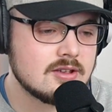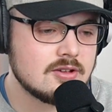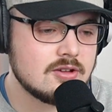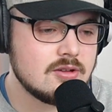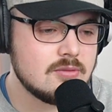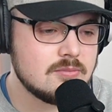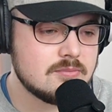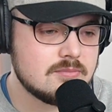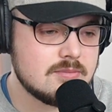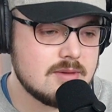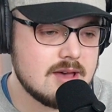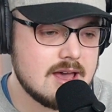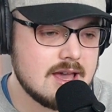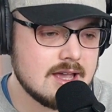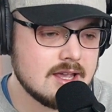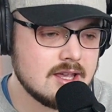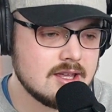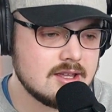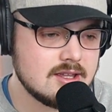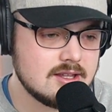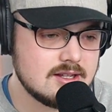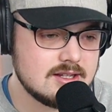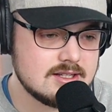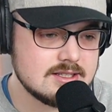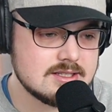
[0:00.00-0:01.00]

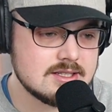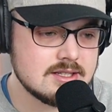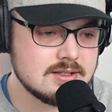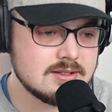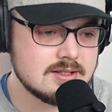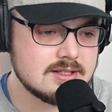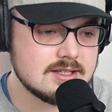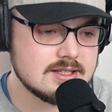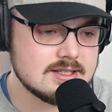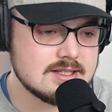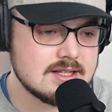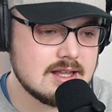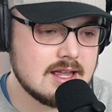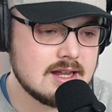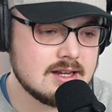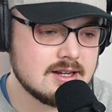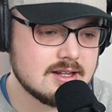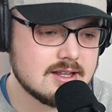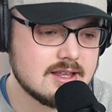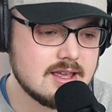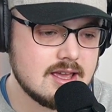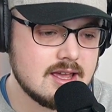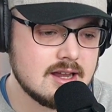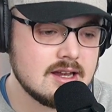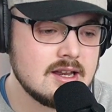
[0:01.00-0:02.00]
back, listen to this line
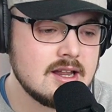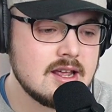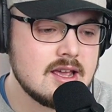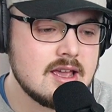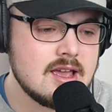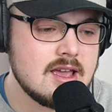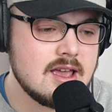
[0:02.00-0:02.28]
again,